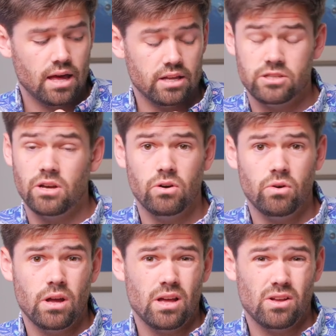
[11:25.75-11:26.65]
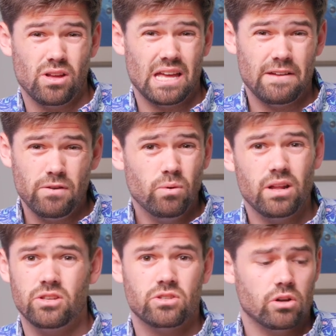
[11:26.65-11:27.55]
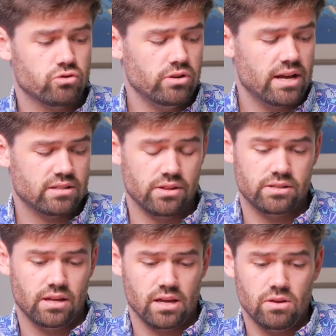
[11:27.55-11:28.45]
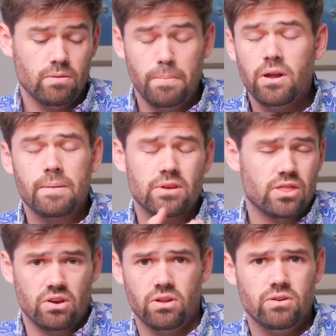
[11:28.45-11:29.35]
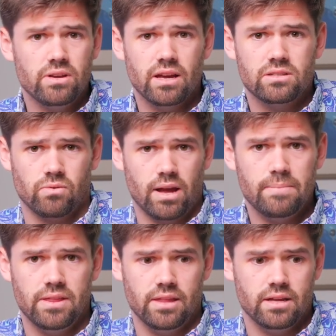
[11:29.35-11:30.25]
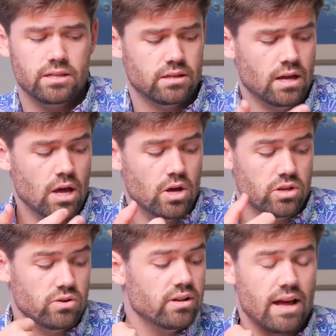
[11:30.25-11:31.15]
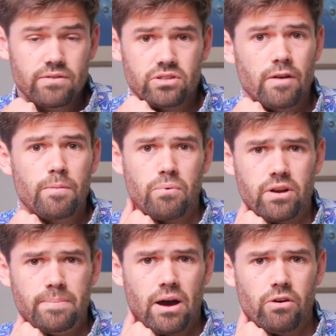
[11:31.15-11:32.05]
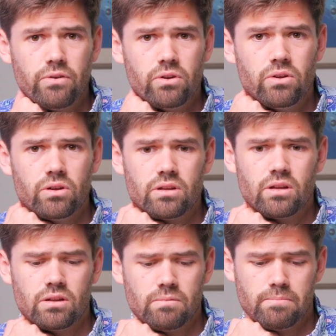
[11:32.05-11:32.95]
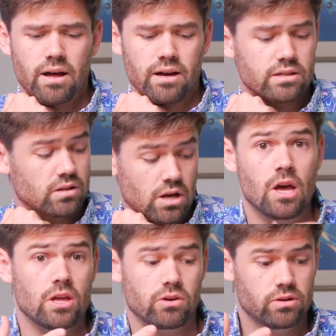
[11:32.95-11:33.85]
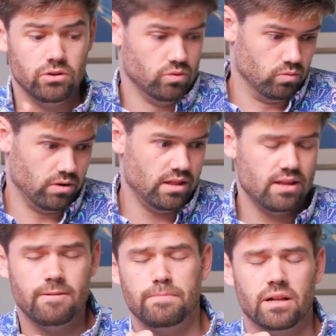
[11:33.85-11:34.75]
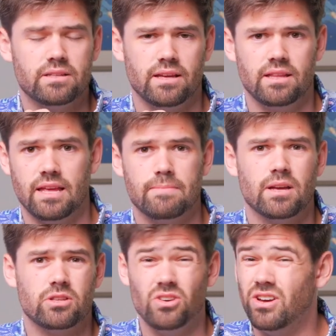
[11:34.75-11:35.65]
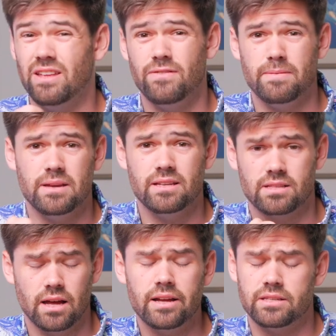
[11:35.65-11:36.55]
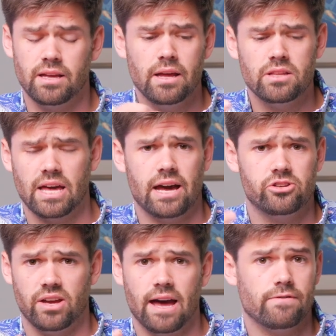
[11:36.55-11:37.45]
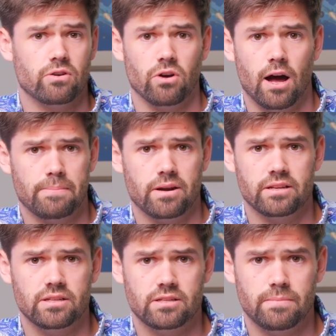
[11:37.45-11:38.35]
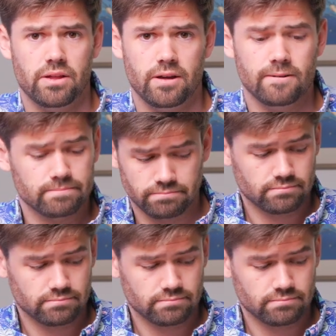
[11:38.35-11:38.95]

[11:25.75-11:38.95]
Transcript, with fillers: And so if you want to install TrueNAS on this thing, you can put up to 32 gigs of RAM in this. You can have yourself a pretty powerful box. You can use one of the built-in M.2 NVMe slots to actually have your operating system on there,